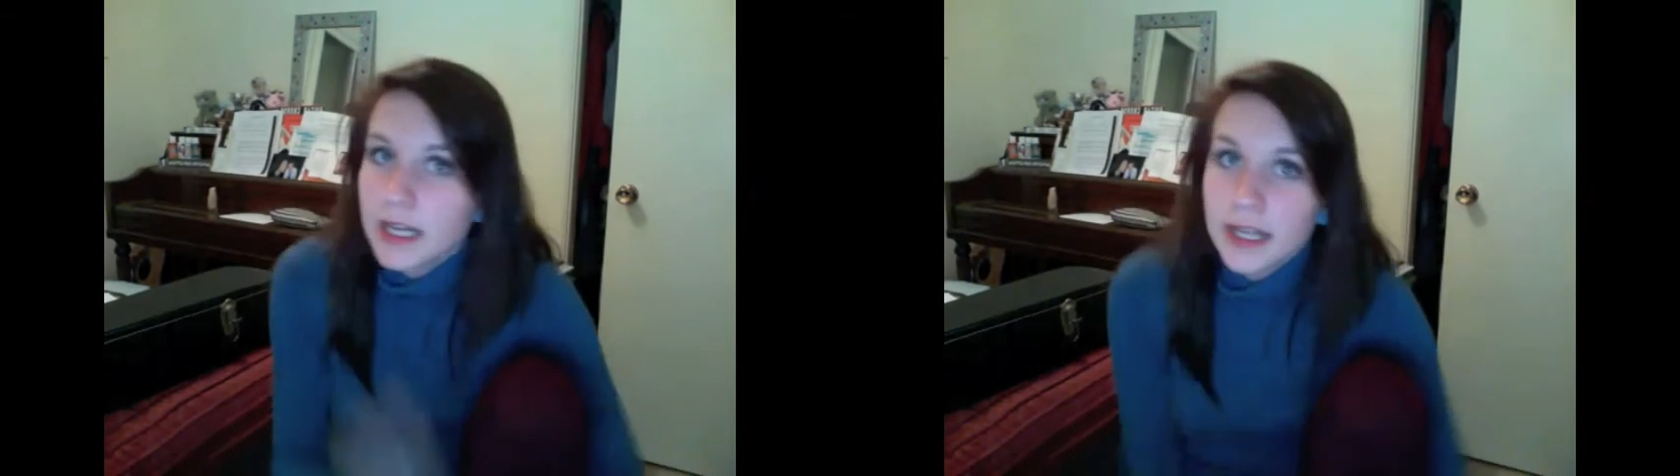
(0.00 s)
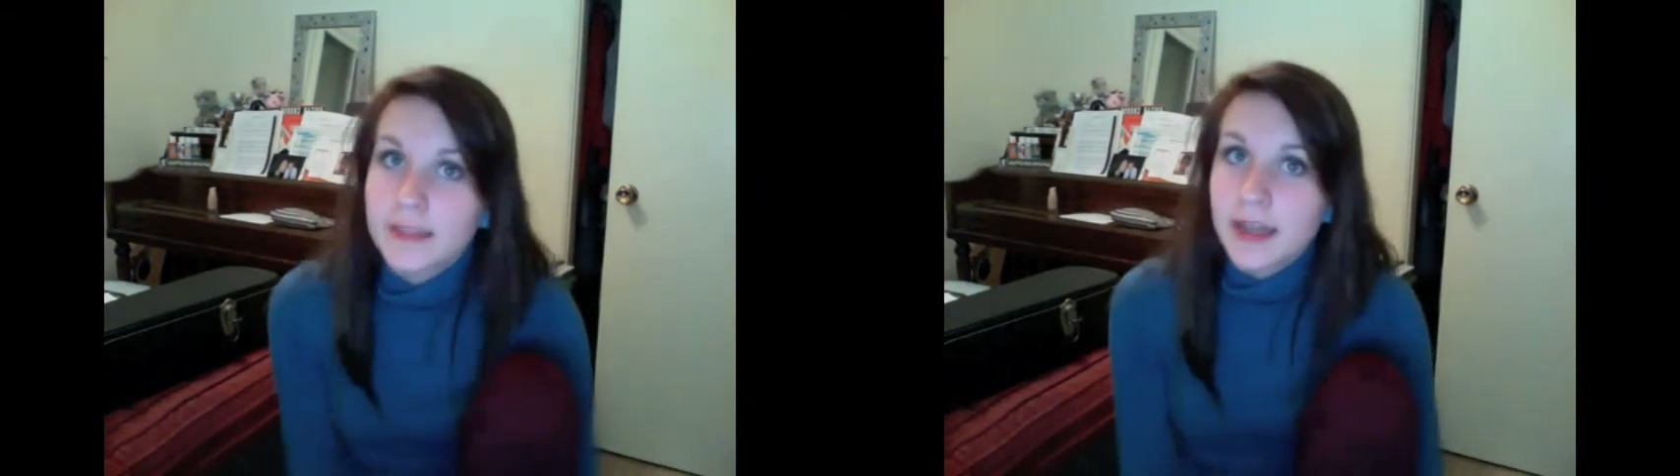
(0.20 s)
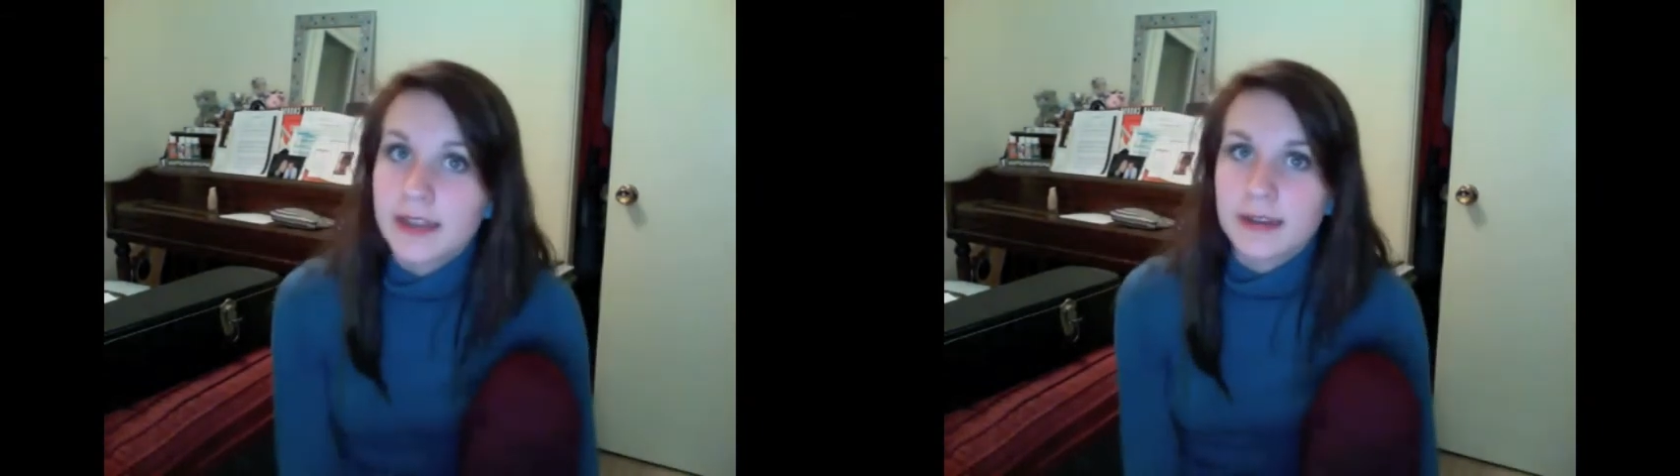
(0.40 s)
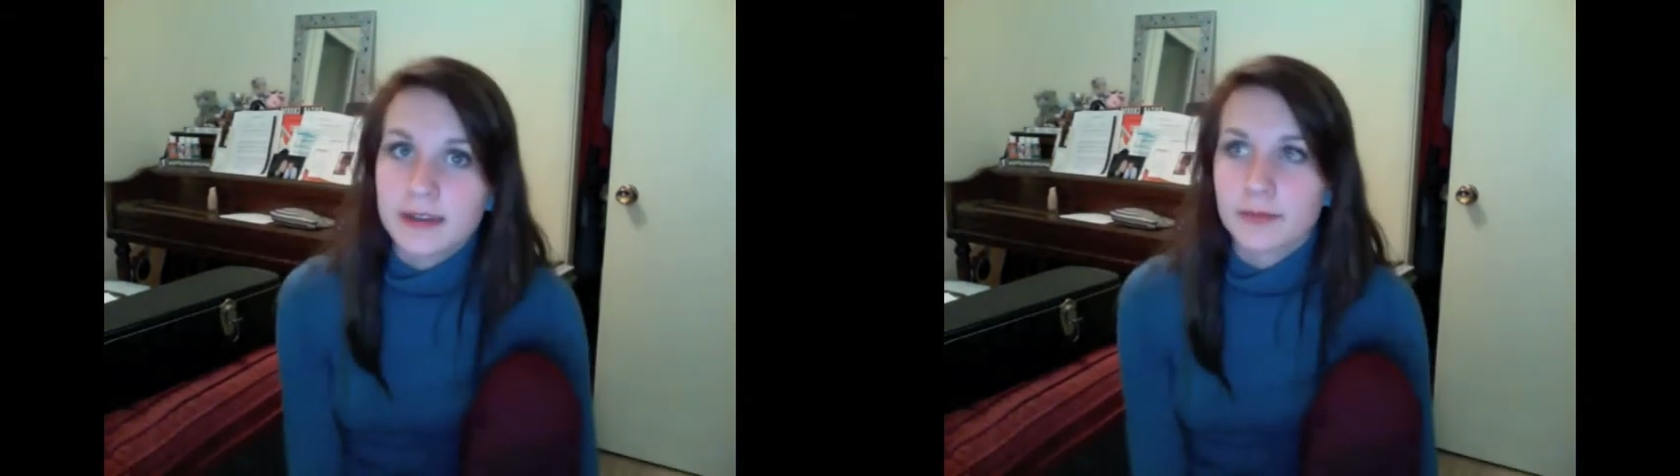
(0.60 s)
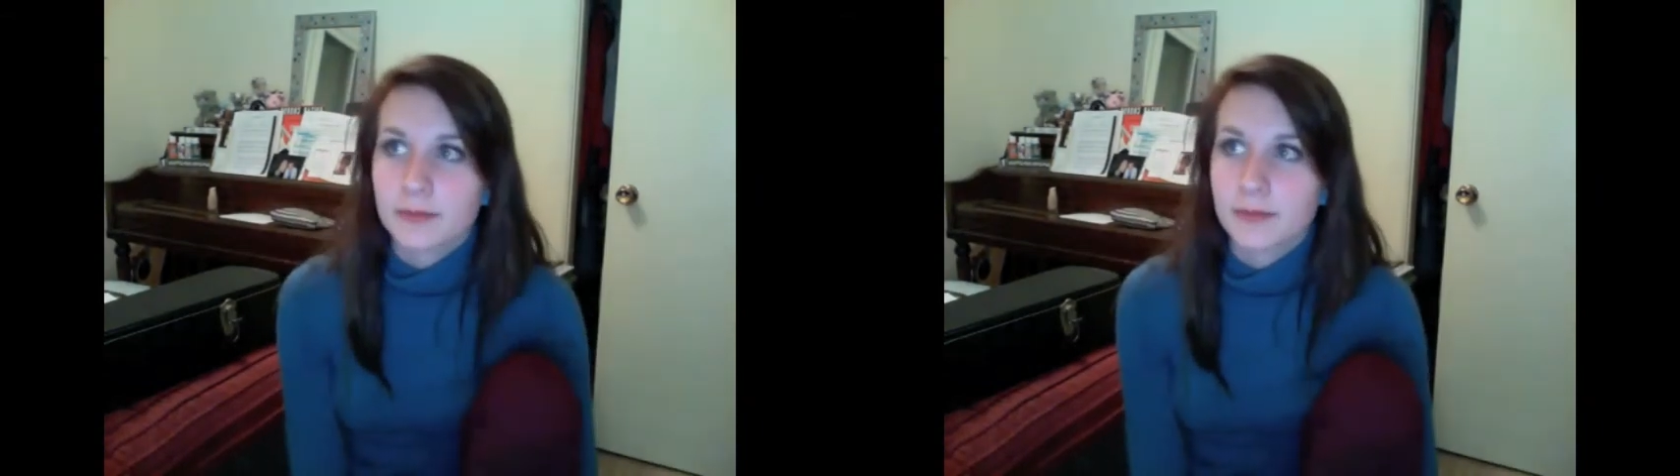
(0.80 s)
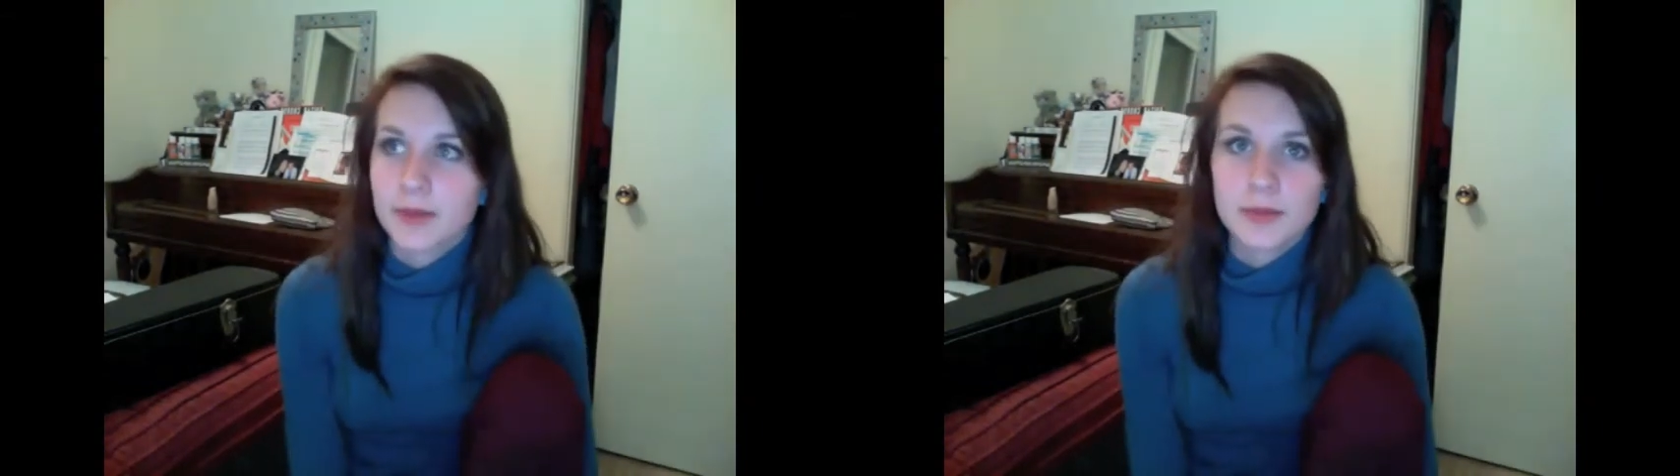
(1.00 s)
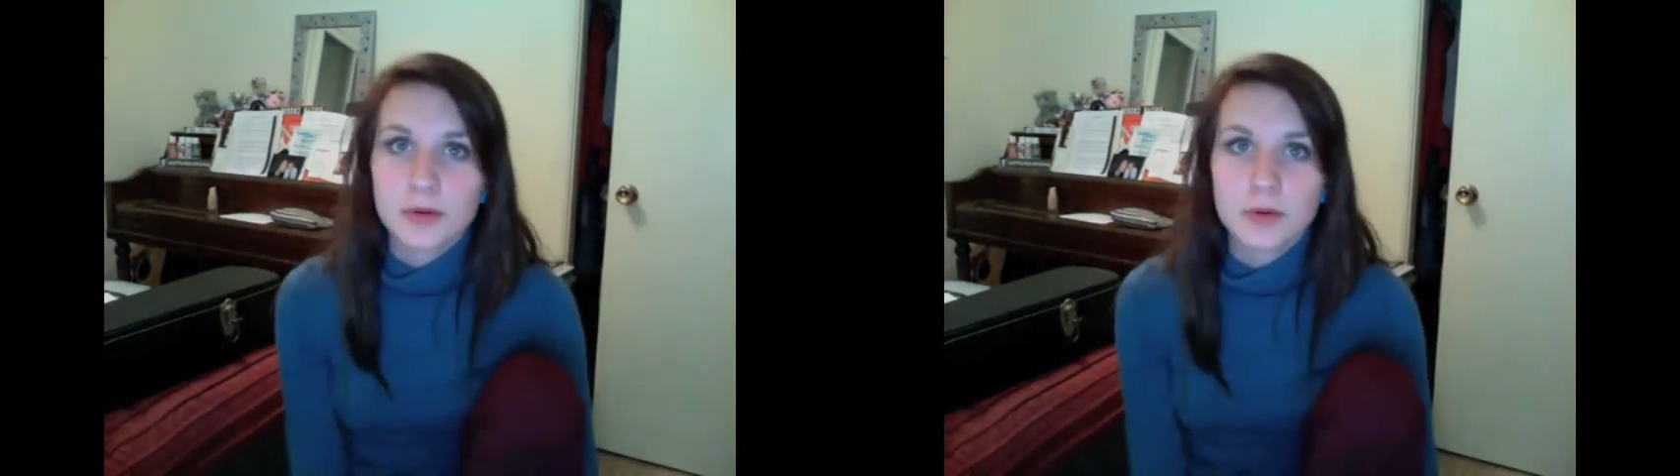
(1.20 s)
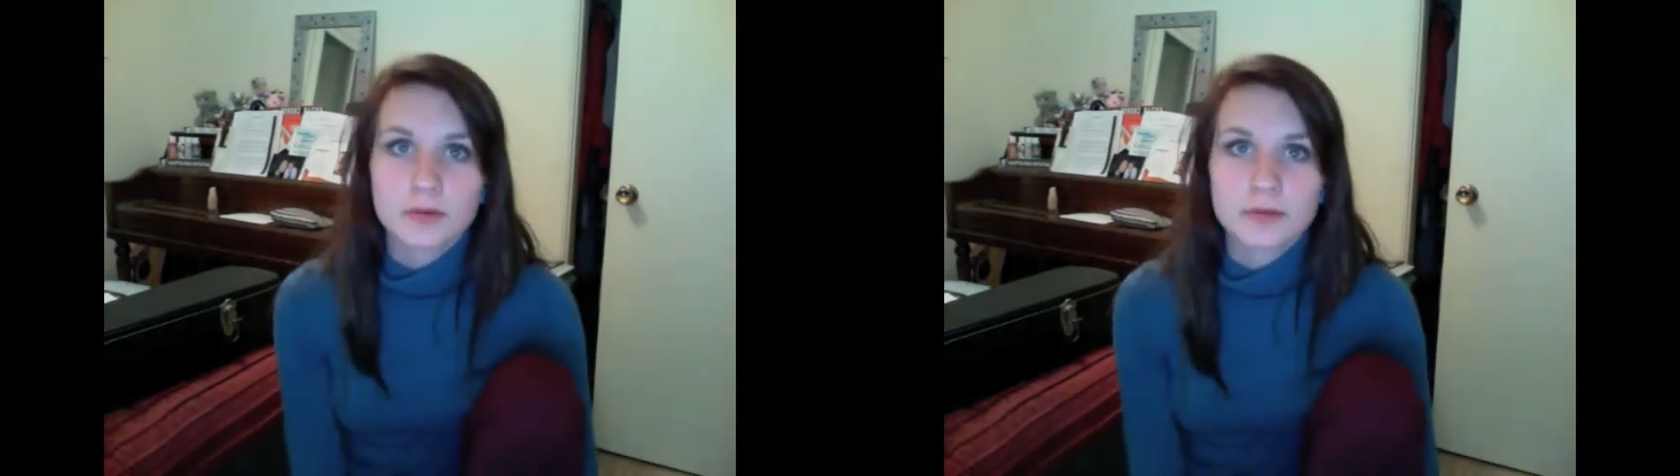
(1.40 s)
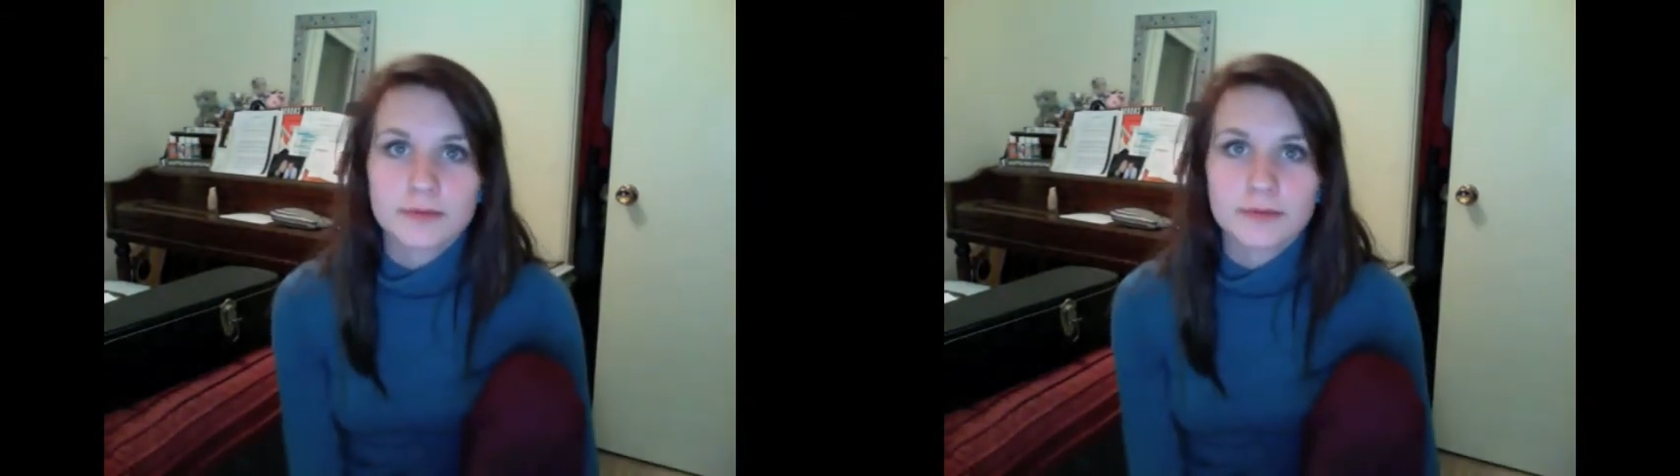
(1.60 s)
then people